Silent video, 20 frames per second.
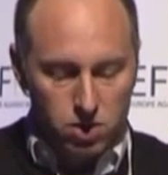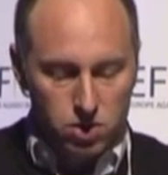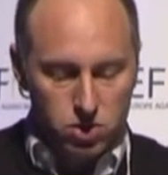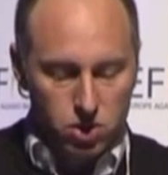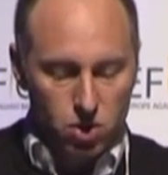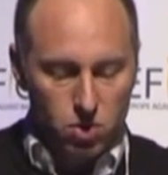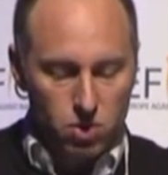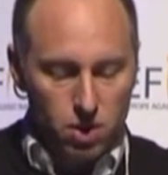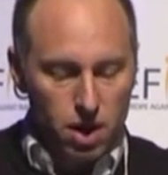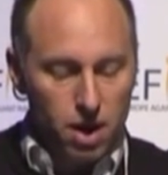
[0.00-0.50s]

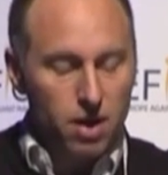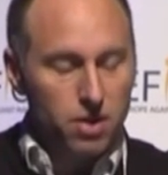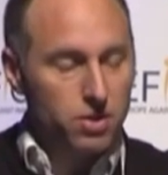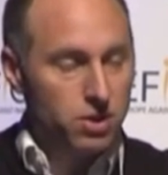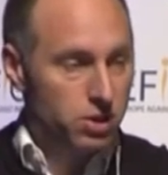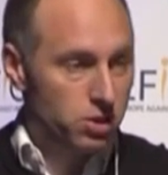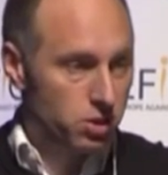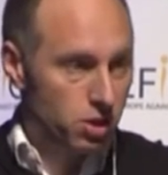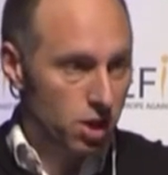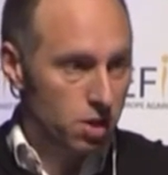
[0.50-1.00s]
So
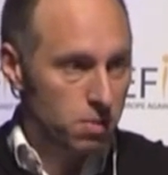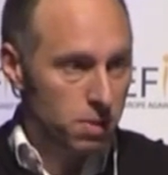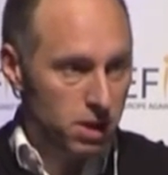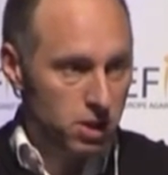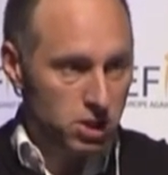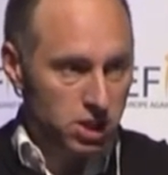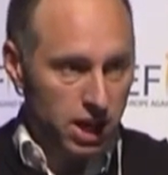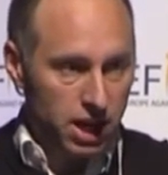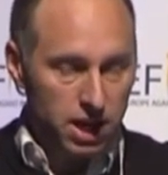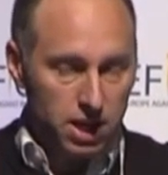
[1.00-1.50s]
this is going to be
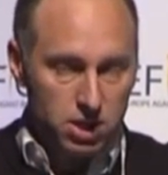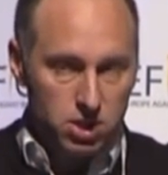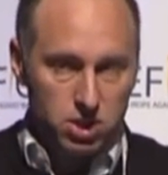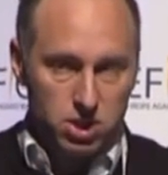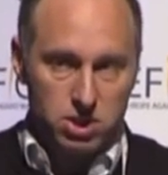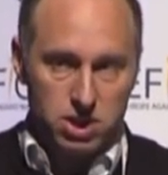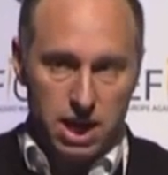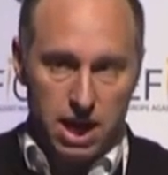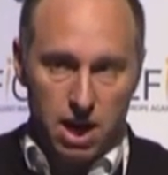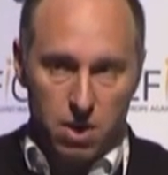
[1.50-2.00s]
a challenge
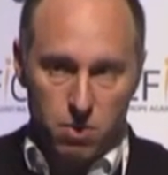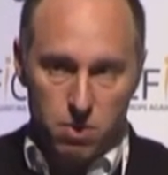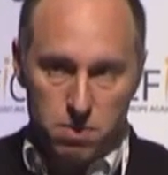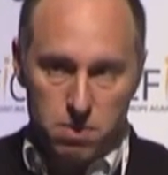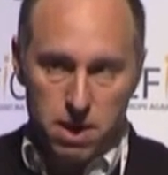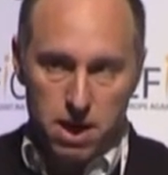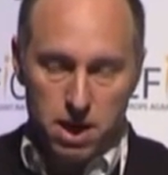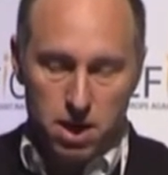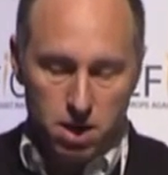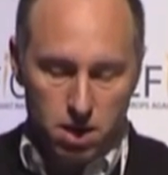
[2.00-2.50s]
as to how we
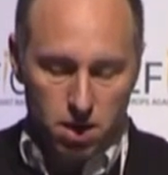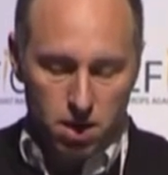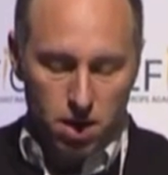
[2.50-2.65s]
may